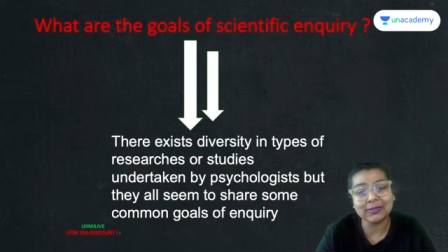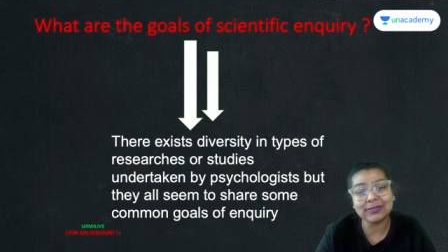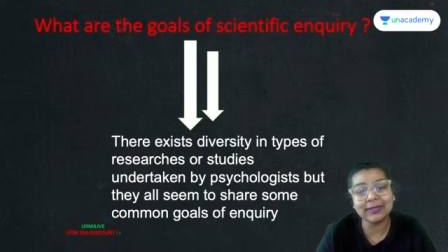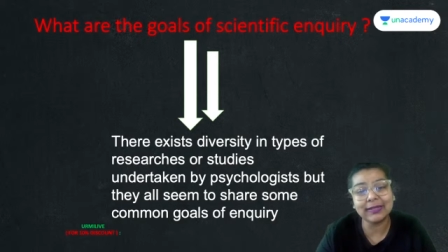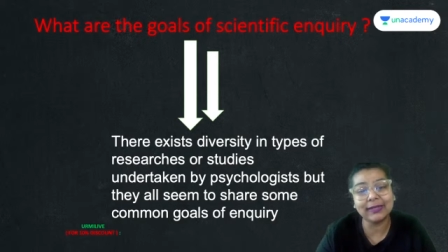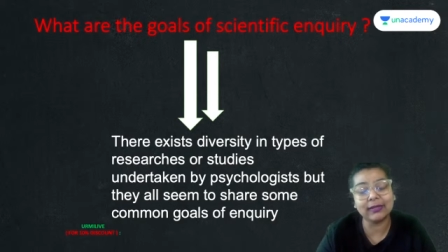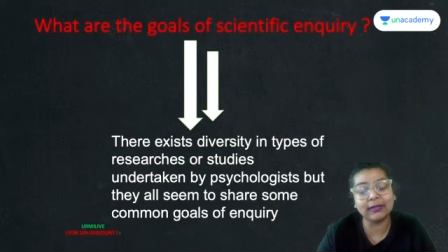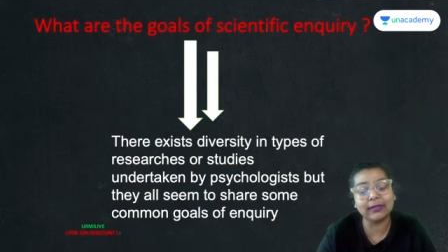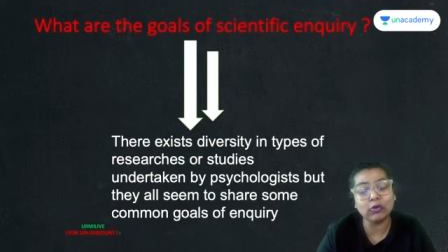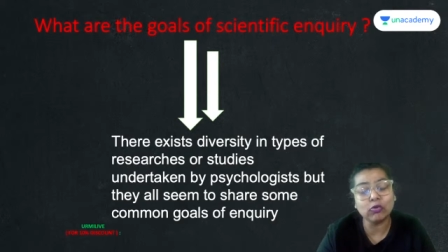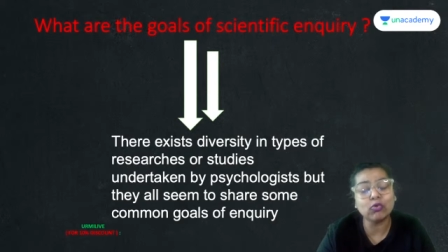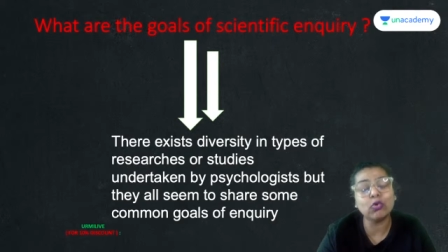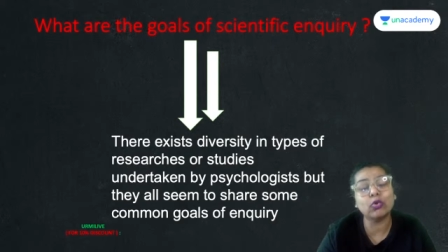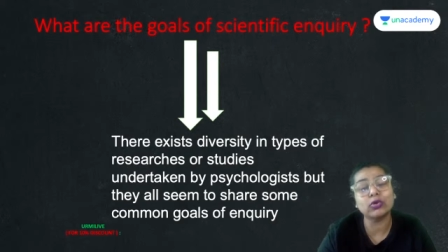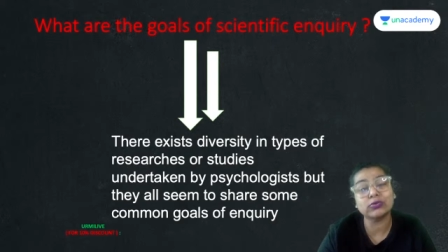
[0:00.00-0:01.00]
The new
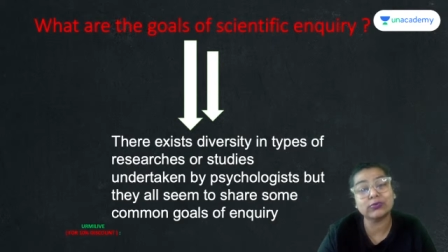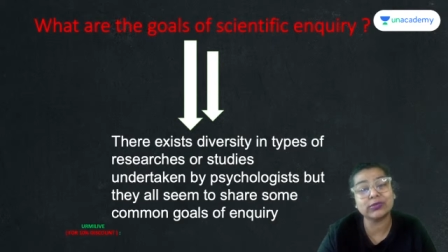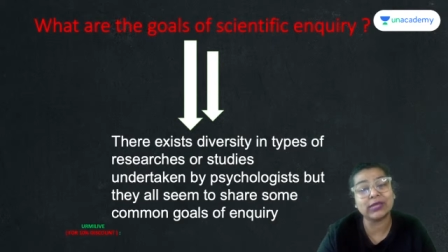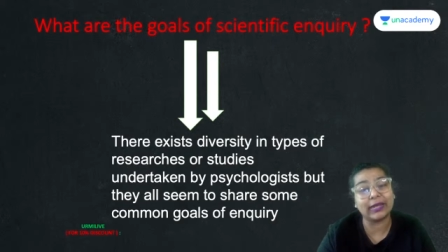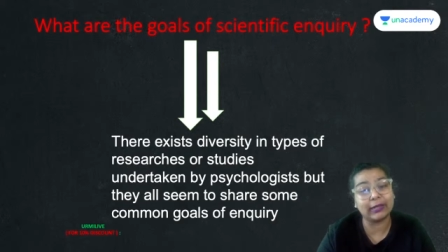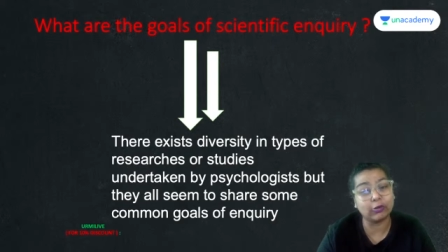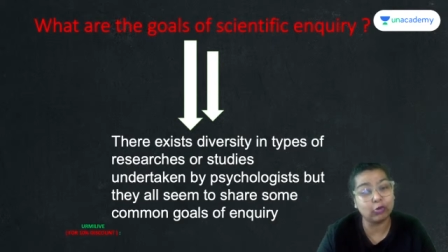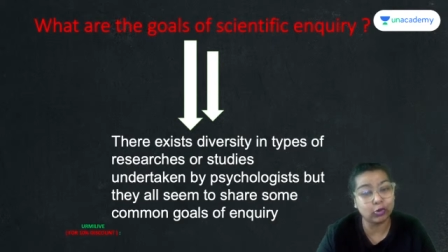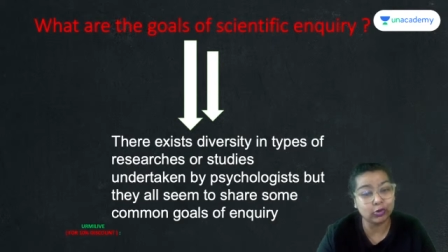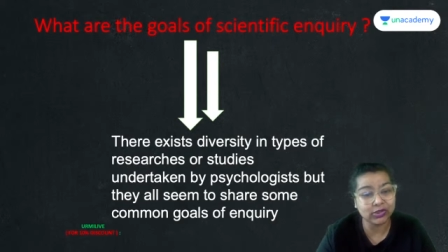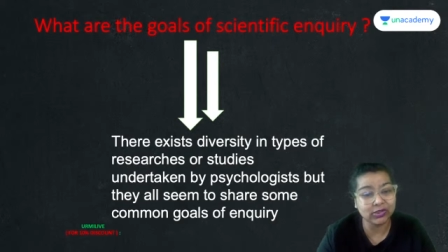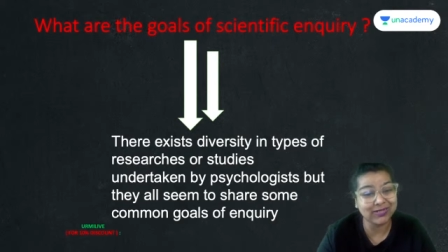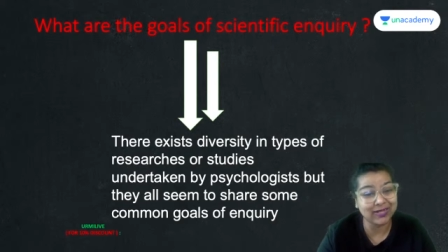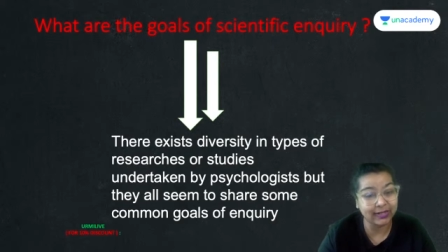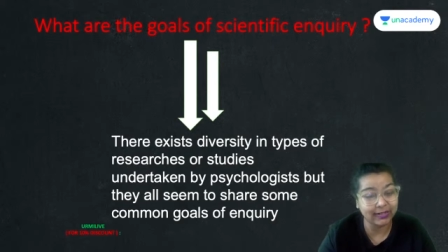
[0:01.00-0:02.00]
course for psychology
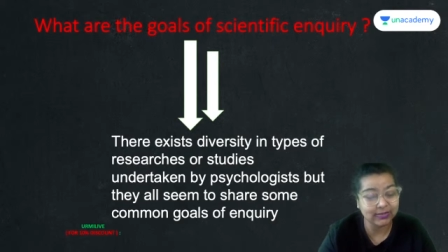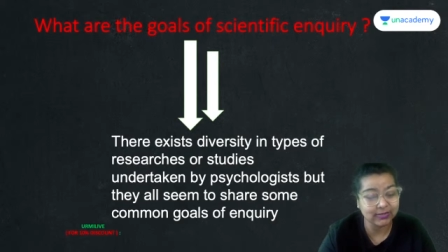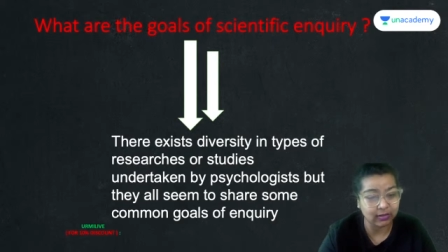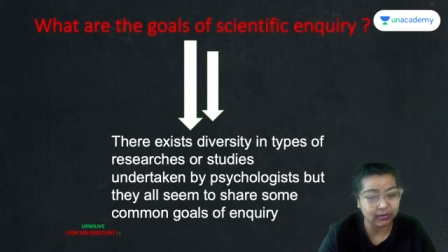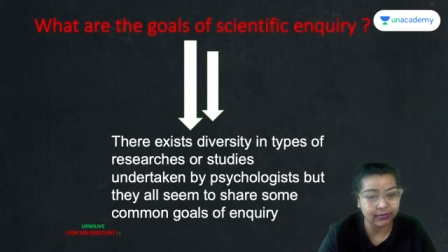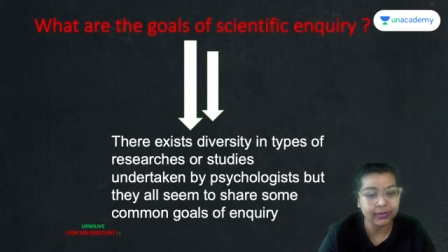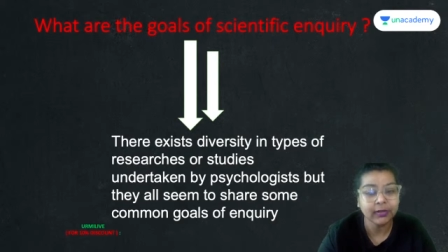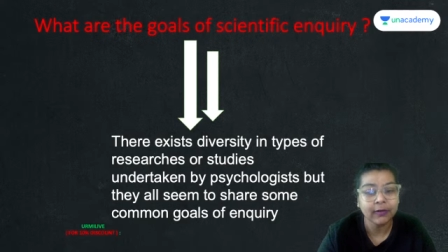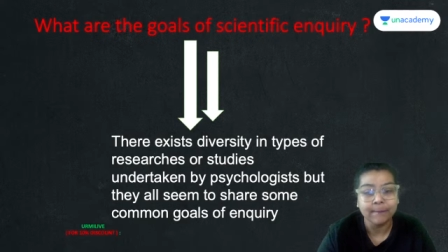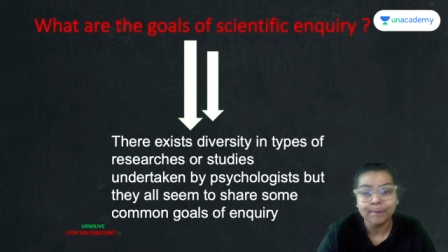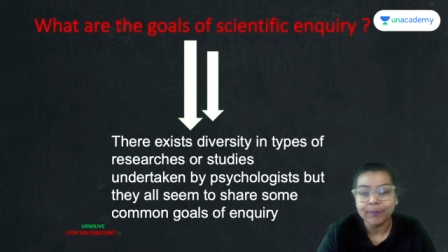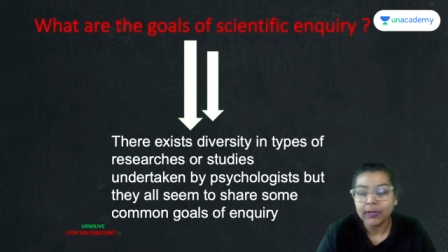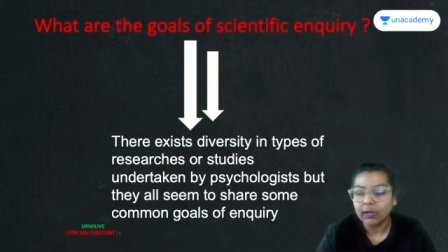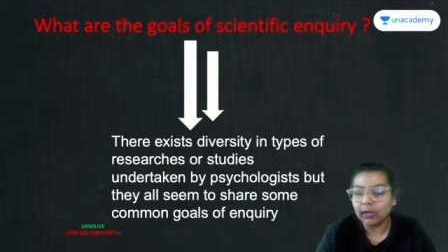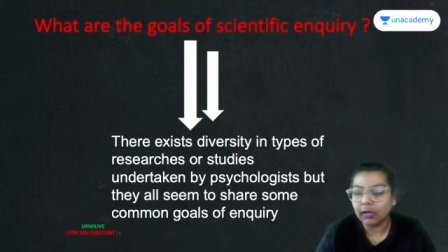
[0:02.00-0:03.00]
is getting started
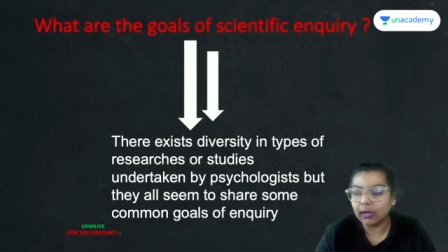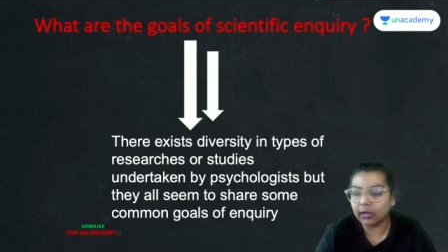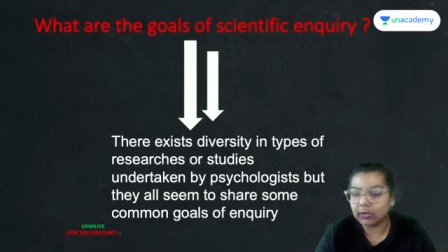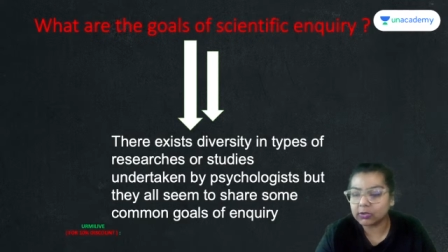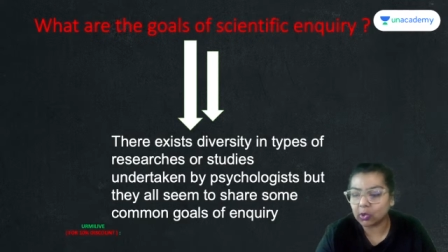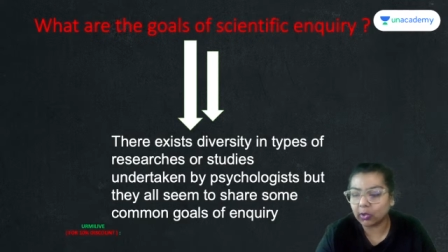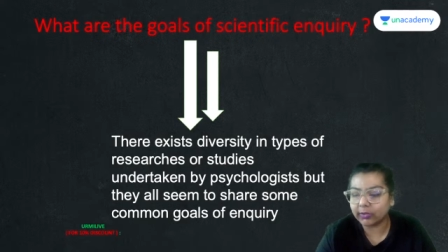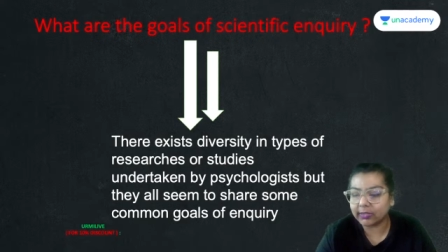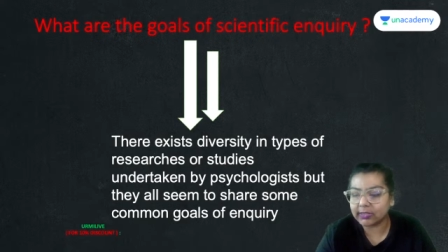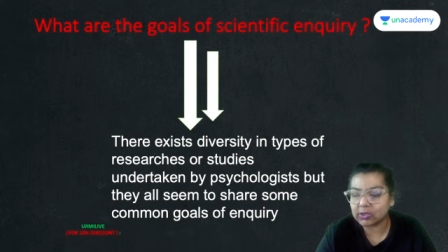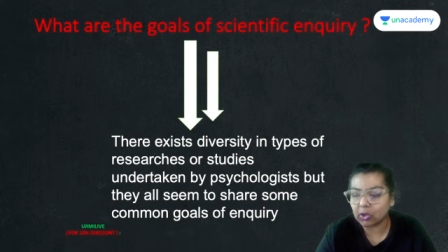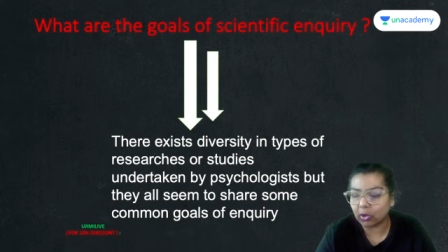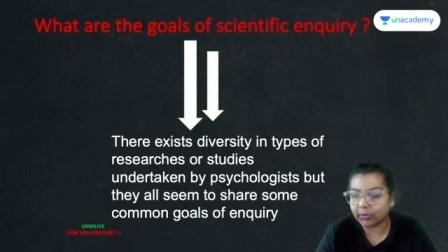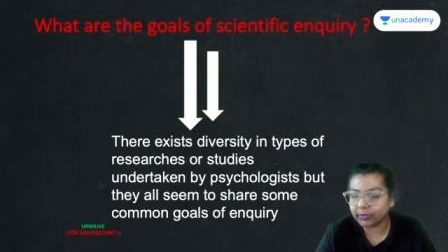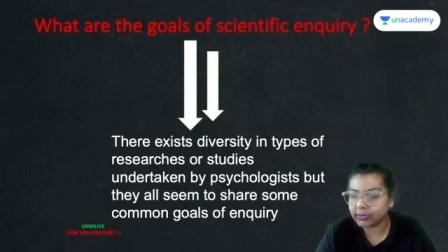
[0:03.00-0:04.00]
on
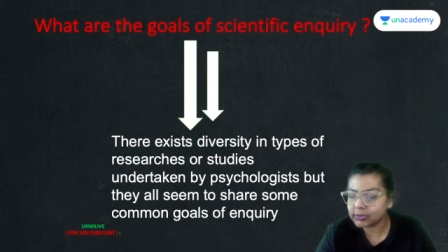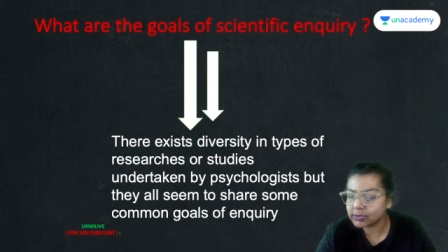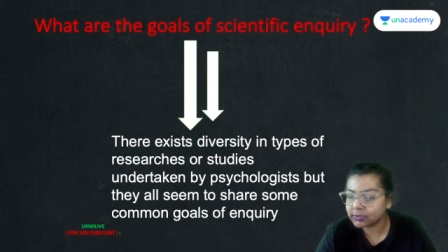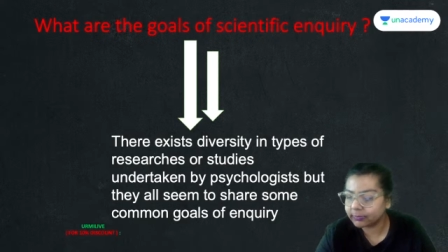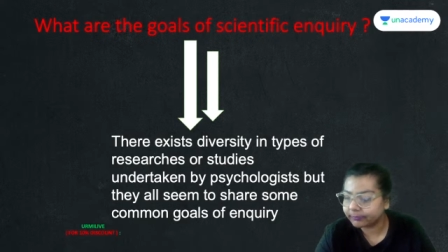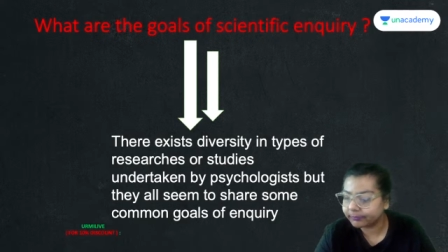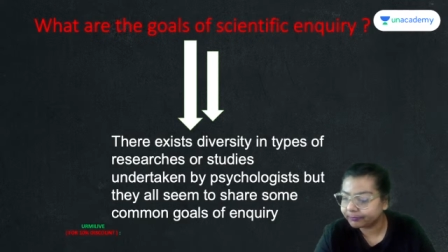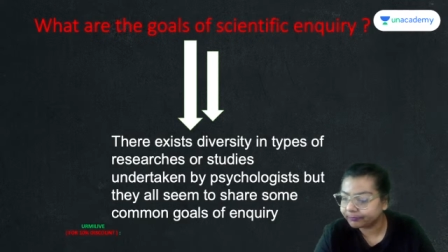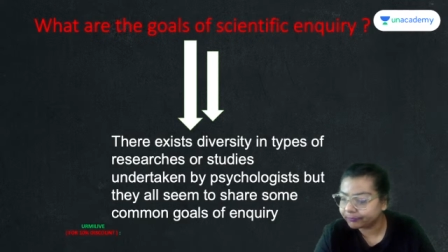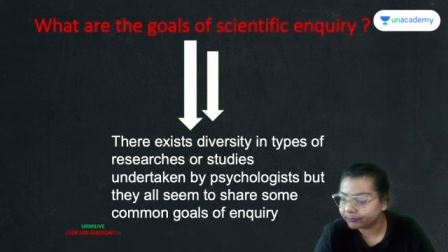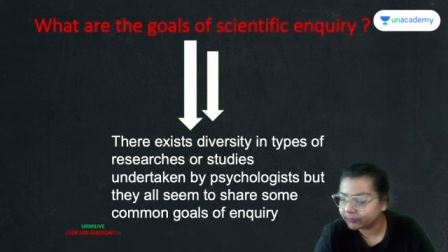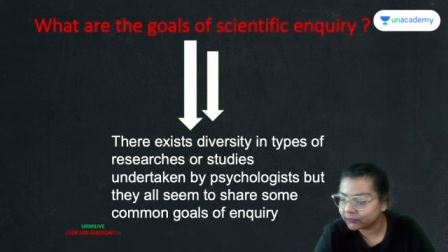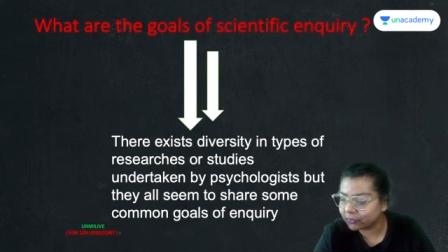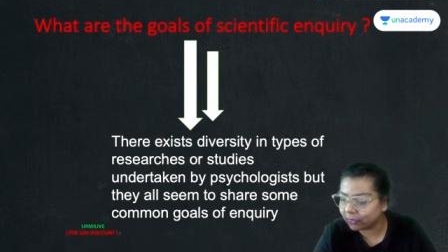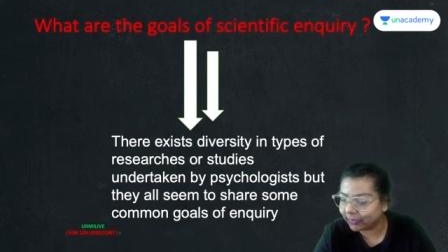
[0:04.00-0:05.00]
disorders.
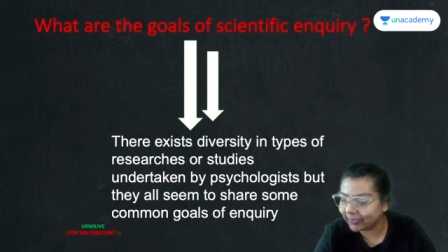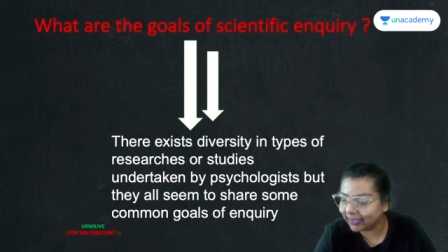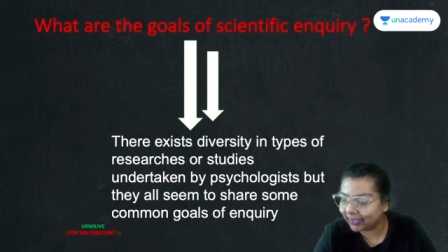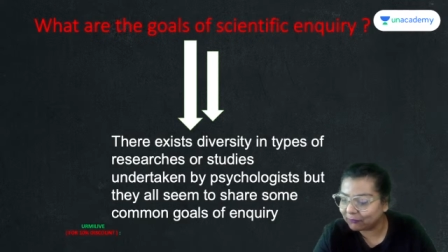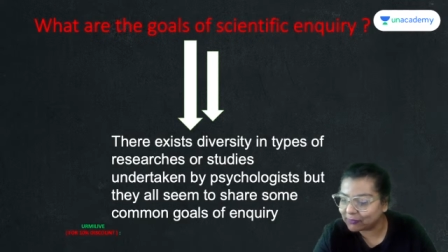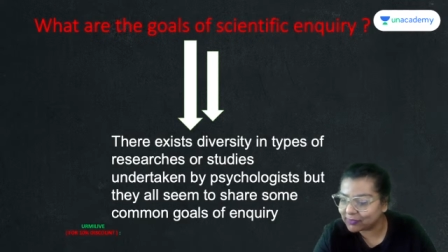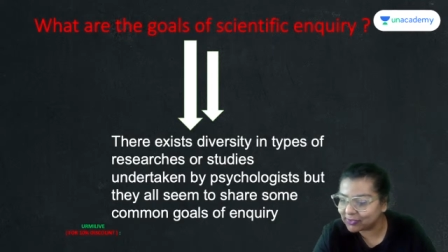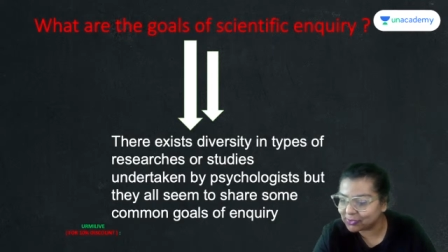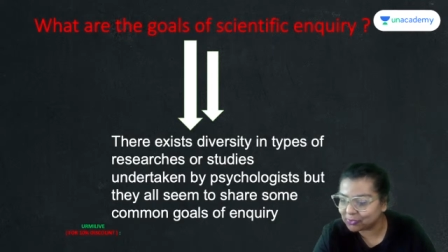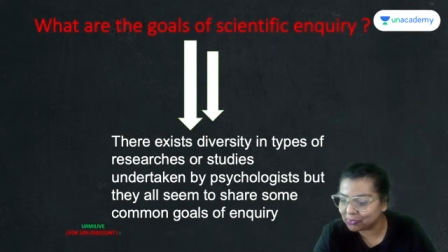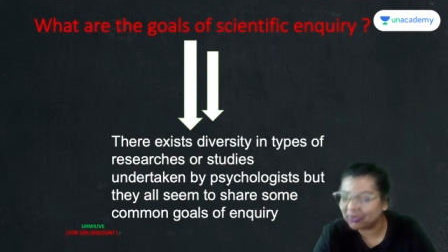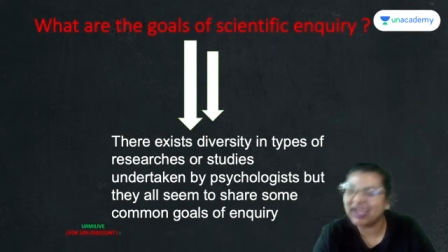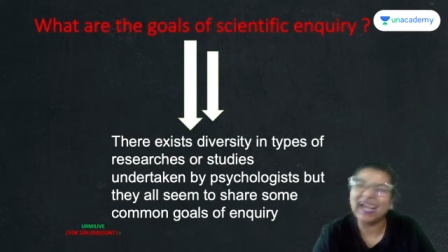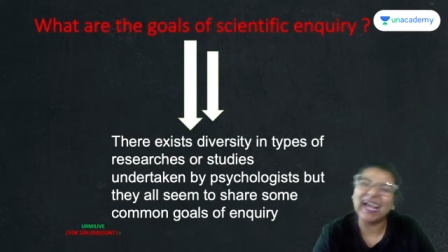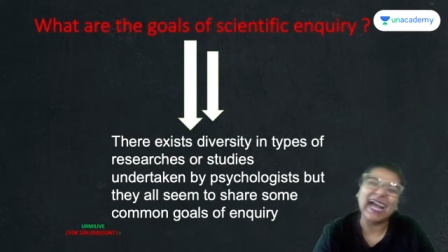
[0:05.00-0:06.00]
Sorry, that was a joke.